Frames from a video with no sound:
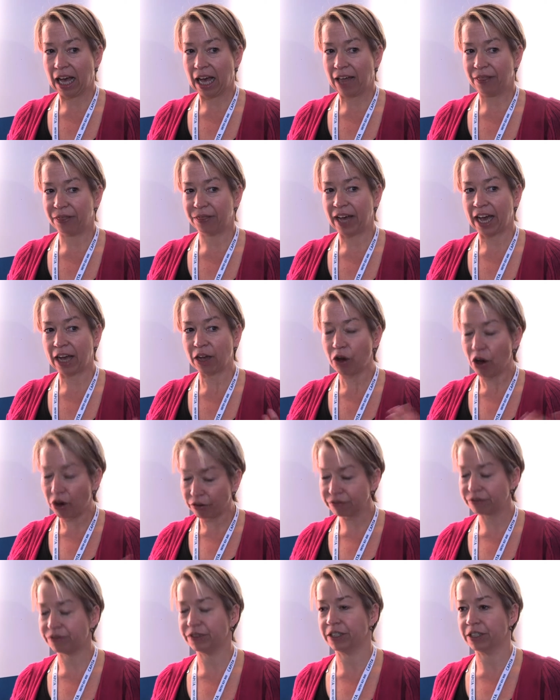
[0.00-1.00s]
And that
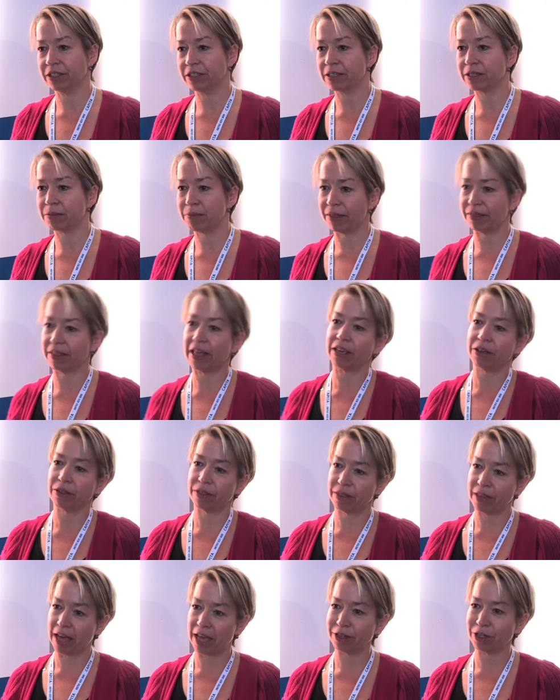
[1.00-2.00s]
confidence meant they
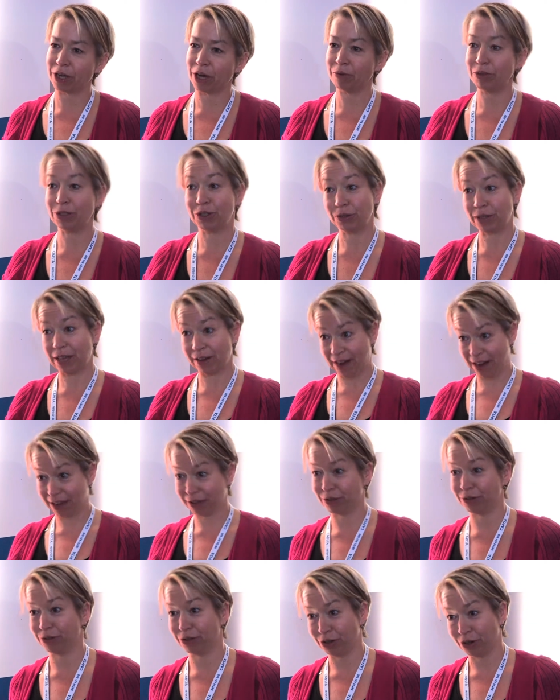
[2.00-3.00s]
could then go and do their
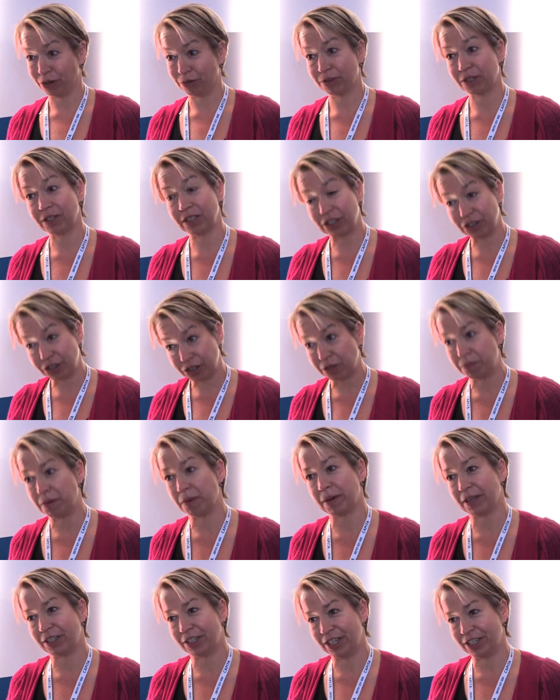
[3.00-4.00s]
actual jobs, because it should be
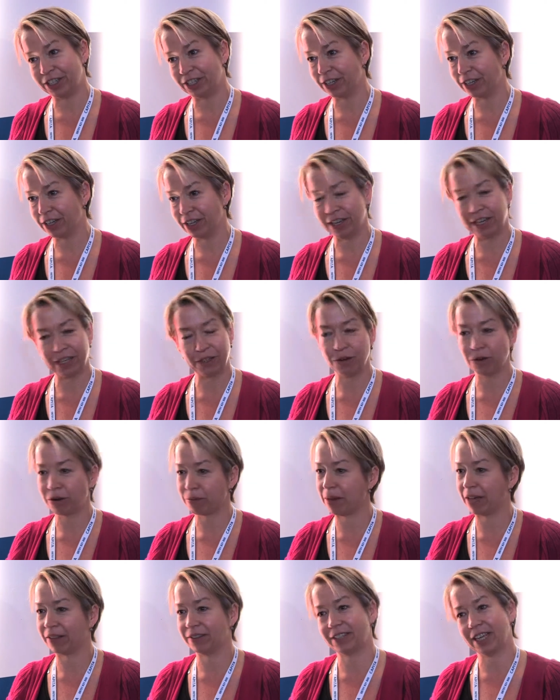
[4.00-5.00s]
about teaching and learning, not
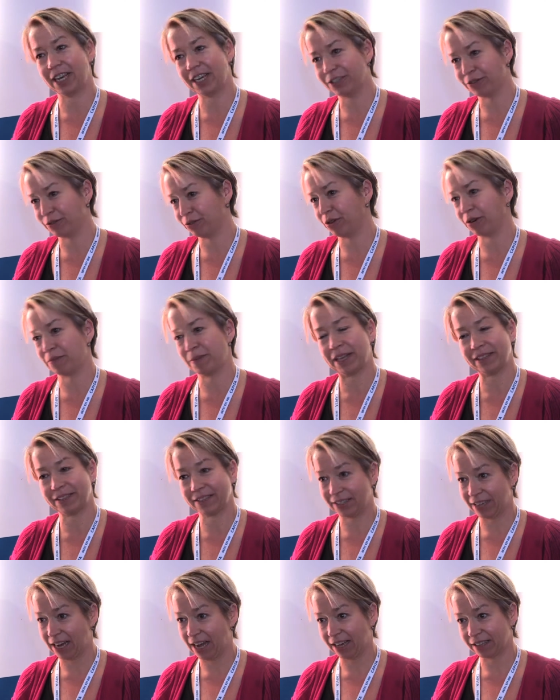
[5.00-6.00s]
about the data and not about the
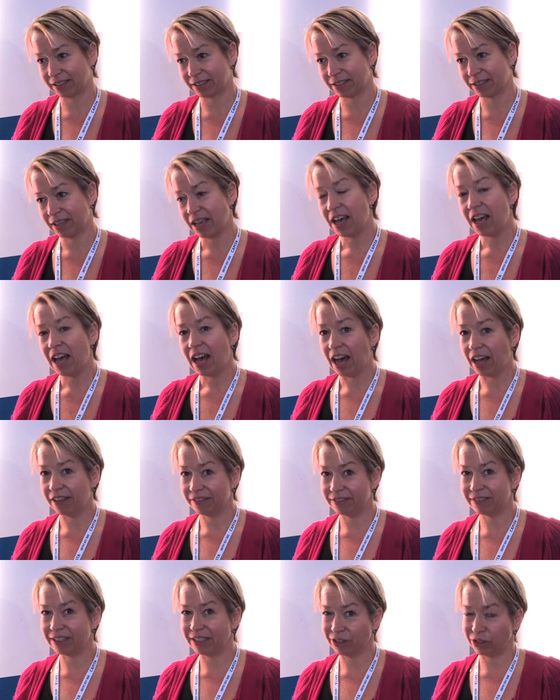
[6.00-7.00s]
stats.
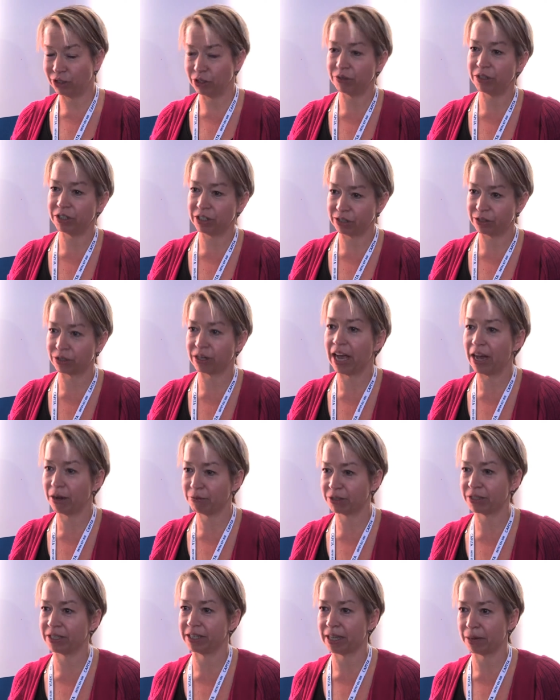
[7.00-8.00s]
And Unity sort of
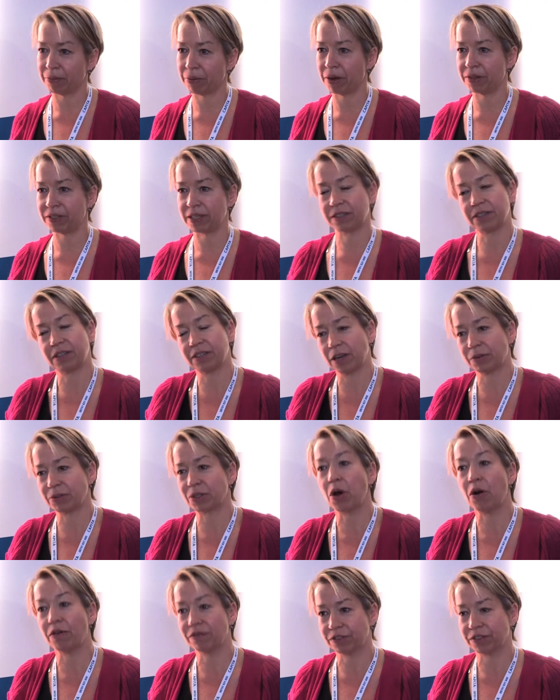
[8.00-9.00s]
helped us in that process, because I was
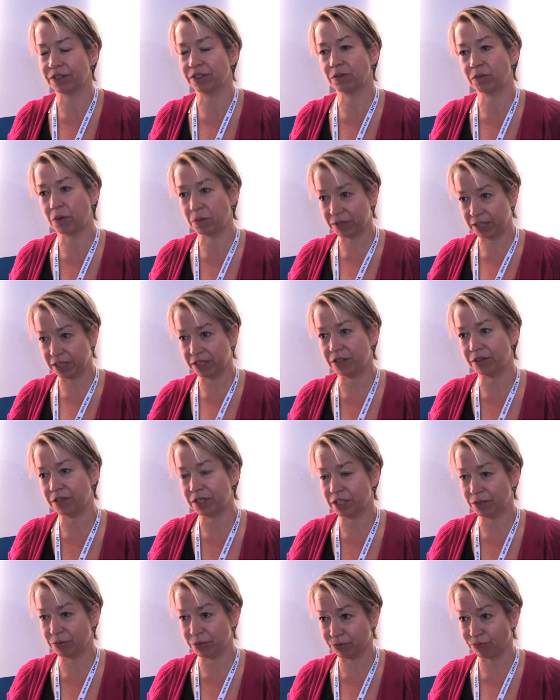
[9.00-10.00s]
confident that what was in
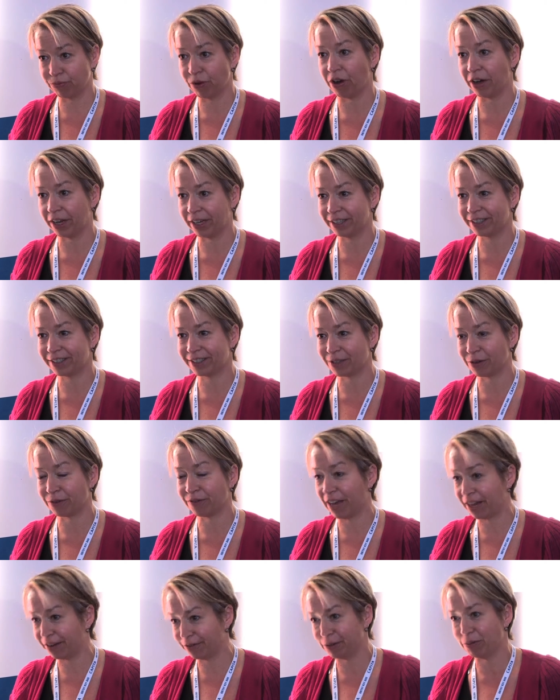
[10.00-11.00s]
Unity was right. So
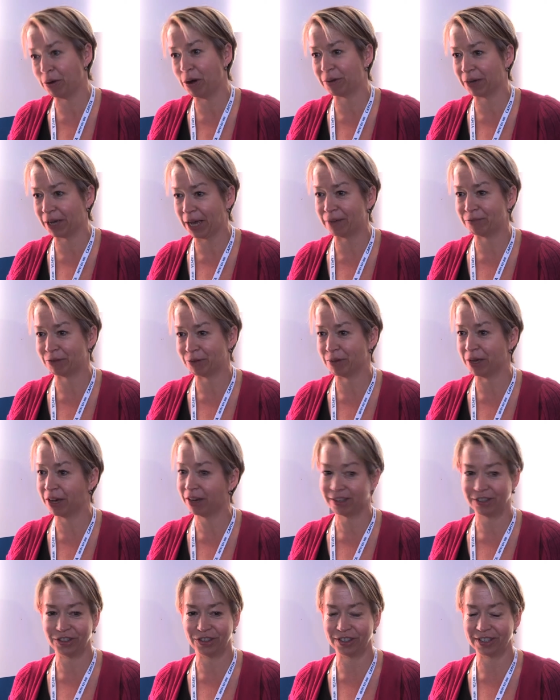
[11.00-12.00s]
if a head of department came to me,
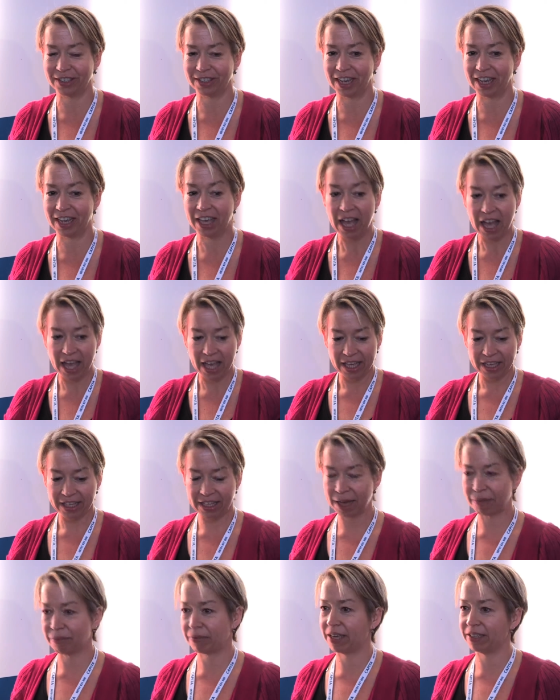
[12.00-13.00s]
I could just say,
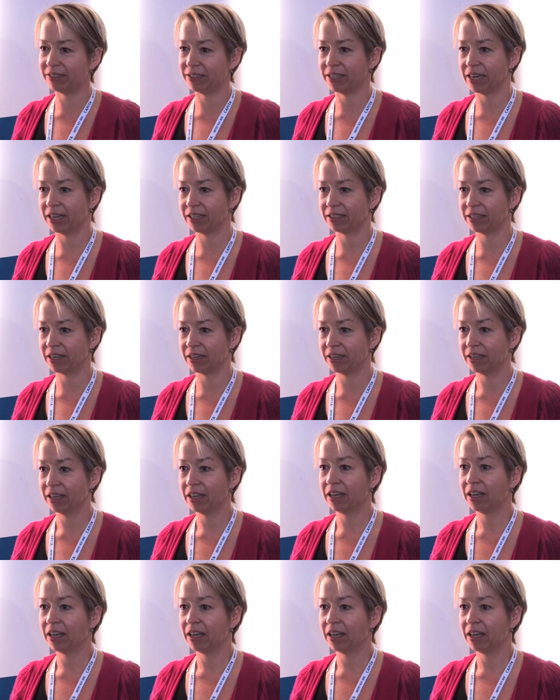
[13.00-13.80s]
yep, there's your data.